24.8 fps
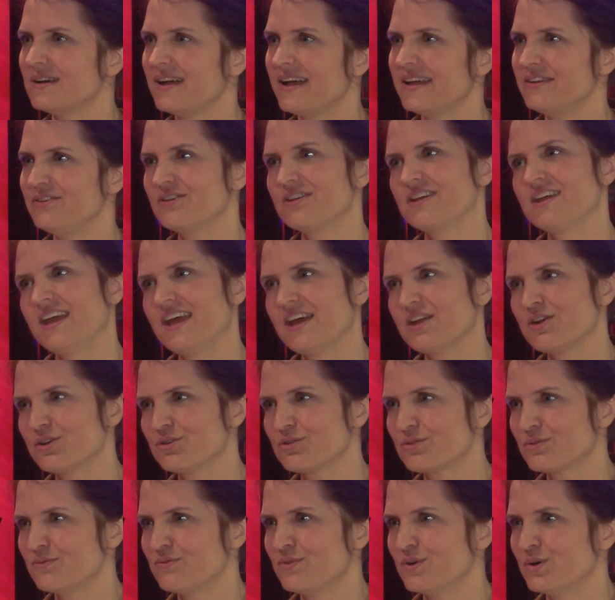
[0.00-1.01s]
and you
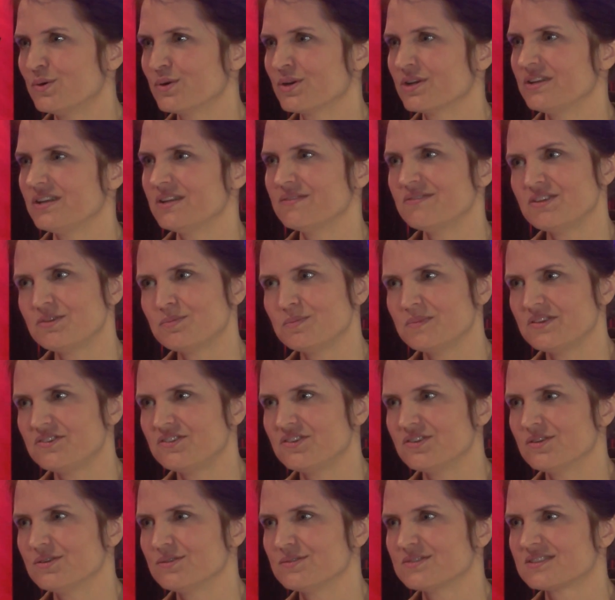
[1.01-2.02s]
cannot revoke it if it's
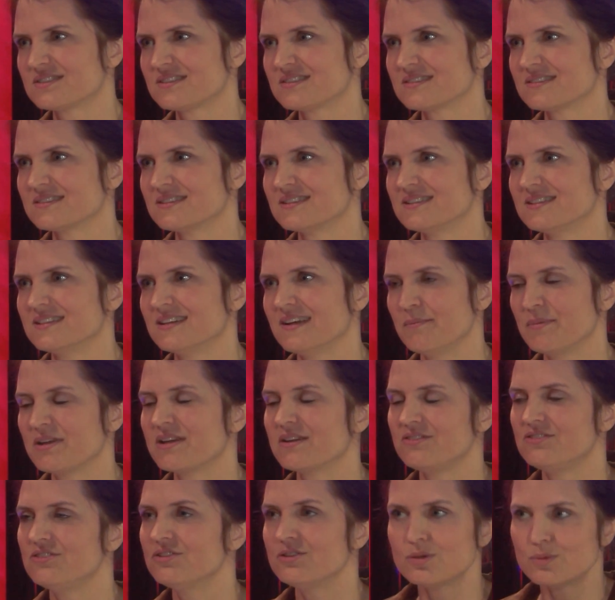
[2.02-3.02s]
misused.
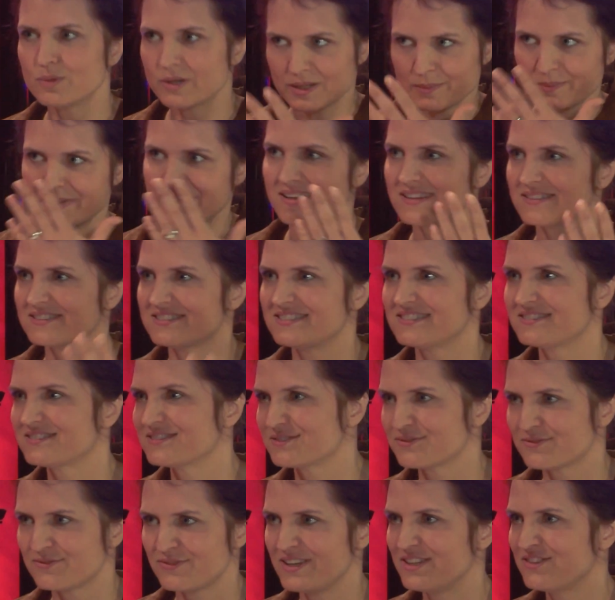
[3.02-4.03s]
Because you don't want to make a
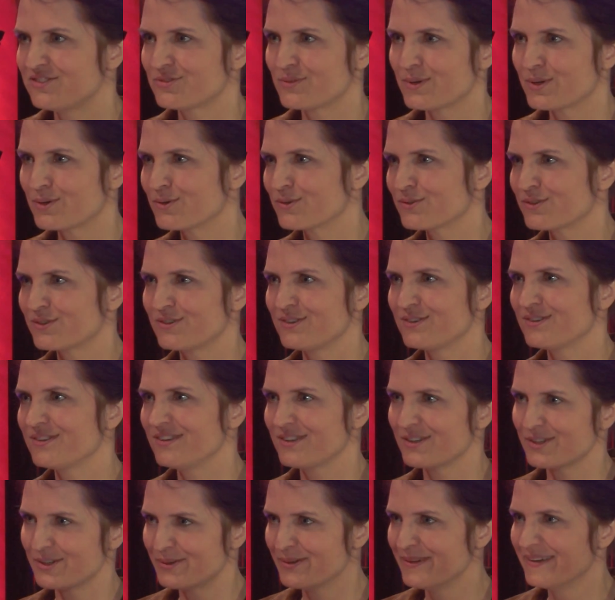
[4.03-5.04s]
face, you
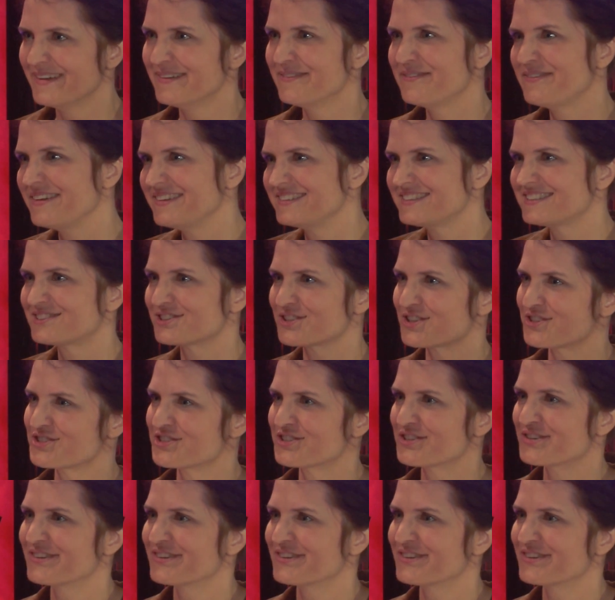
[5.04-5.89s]
know, face surgery.